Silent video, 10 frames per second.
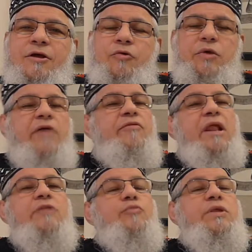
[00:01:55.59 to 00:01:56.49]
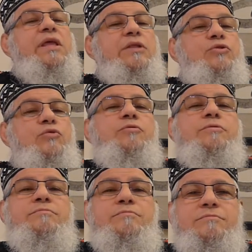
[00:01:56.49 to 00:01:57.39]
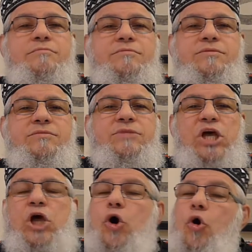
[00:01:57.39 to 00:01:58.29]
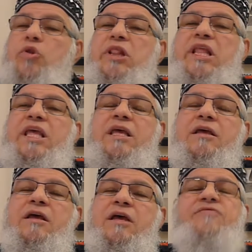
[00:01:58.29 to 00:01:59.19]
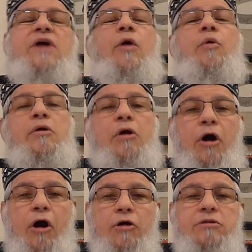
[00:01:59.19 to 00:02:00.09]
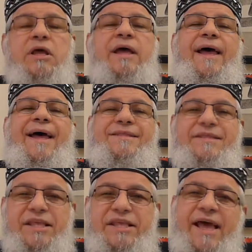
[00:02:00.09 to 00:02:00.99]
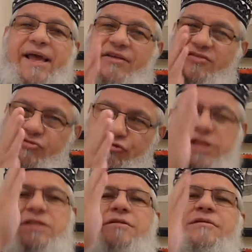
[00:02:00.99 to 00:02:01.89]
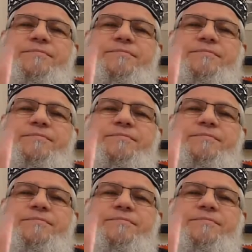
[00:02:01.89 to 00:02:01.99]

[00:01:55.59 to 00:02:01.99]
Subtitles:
We have a lot we can do. Only if our heart and niyyah is straight.